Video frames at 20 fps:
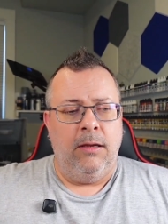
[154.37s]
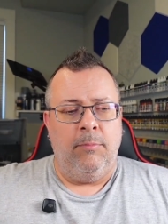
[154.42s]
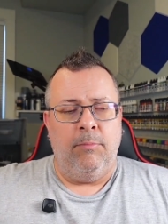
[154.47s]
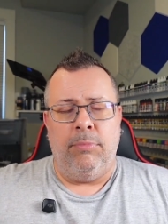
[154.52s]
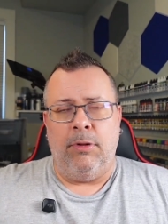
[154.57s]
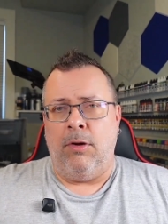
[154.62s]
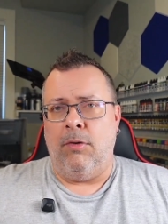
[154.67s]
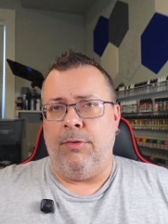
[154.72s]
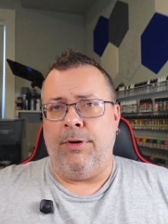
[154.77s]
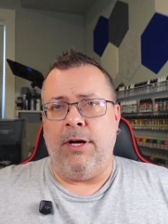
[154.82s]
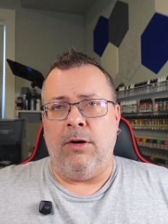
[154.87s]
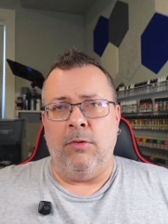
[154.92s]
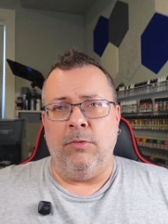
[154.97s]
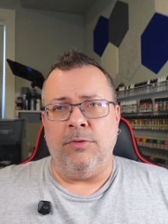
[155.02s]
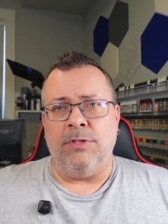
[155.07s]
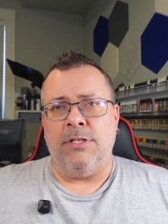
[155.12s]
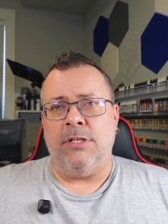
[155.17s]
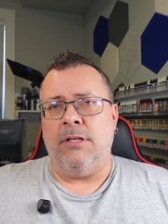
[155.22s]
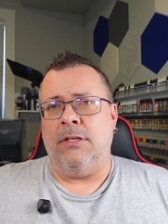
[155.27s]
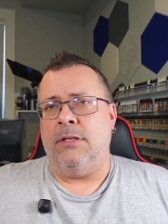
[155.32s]
blown
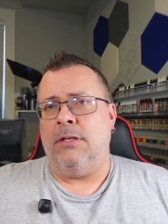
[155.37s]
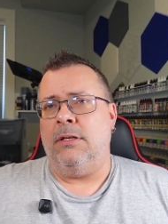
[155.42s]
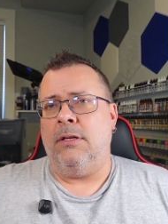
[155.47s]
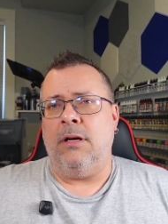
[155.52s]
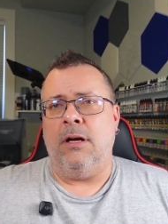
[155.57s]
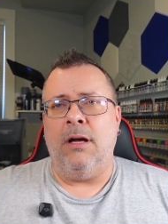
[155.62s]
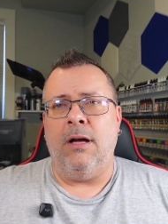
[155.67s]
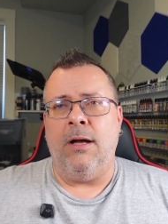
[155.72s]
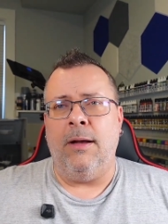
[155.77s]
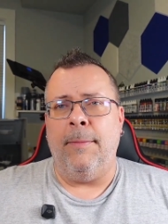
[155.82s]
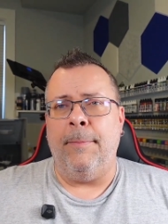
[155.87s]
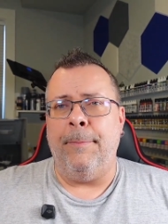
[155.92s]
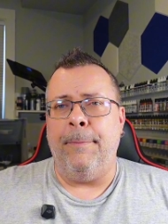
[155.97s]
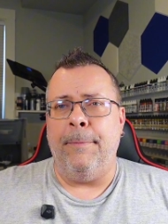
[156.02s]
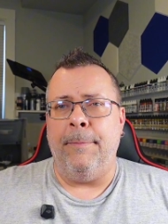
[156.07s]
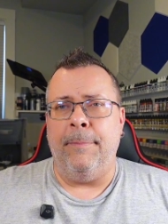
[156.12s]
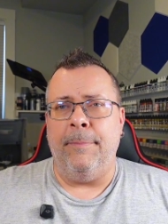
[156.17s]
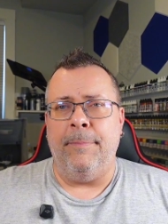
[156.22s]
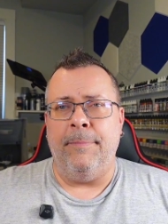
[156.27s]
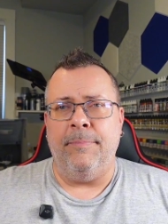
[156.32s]
out,
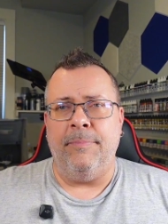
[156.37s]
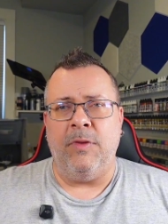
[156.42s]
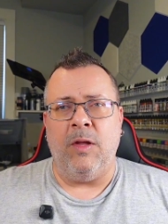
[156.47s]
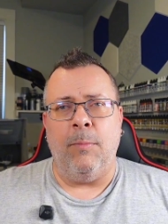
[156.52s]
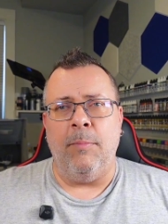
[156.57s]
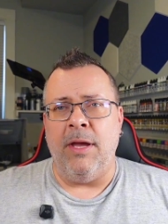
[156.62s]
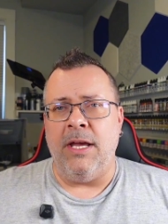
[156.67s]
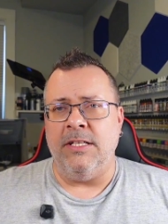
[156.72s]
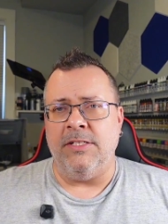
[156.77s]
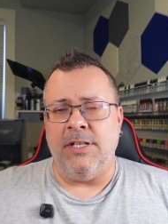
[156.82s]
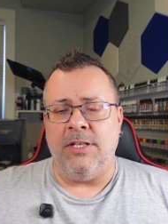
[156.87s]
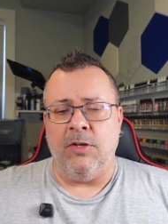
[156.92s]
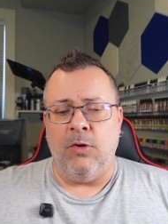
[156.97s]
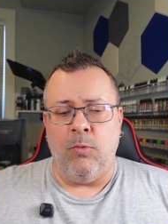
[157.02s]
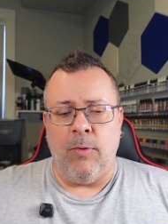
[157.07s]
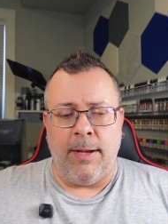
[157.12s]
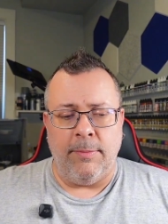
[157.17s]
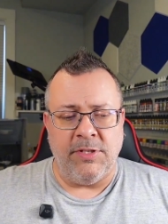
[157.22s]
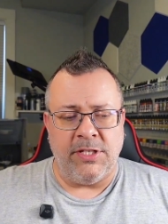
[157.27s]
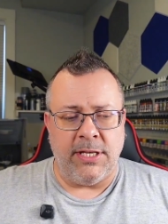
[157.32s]
amazing new
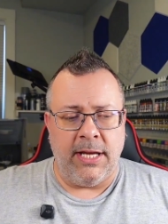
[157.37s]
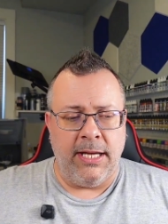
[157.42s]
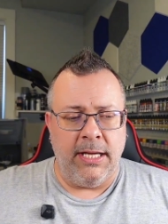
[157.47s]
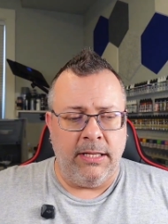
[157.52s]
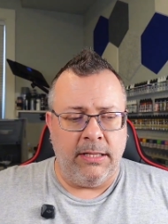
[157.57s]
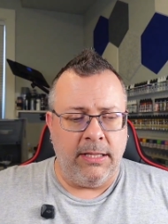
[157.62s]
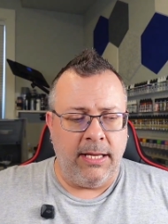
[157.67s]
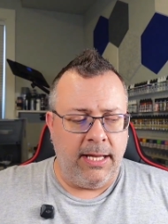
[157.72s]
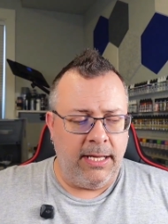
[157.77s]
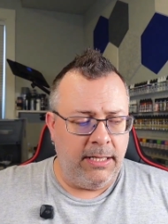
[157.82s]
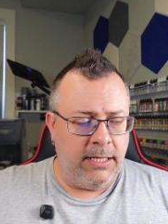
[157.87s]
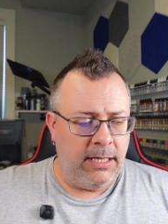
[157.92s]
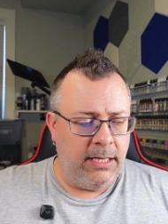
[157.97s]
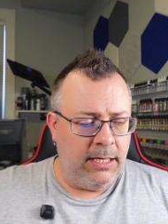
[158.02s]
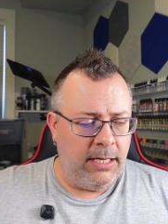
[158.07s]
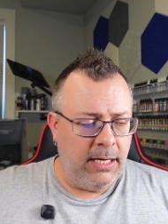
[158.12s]
website that